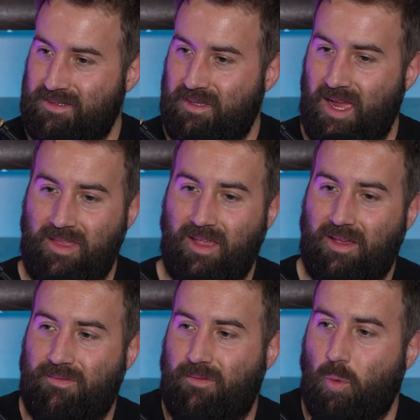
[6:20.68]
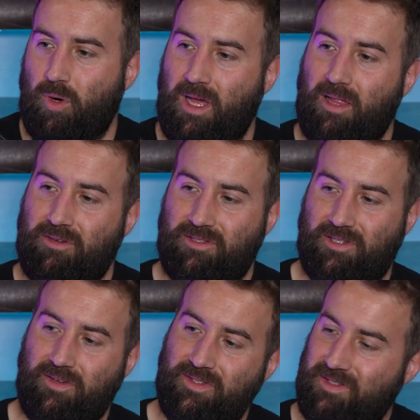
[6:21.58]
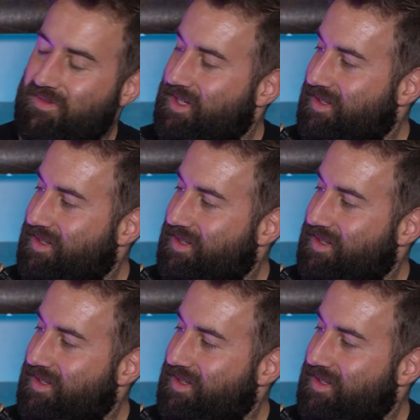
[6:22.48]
They had like a $4 service fee.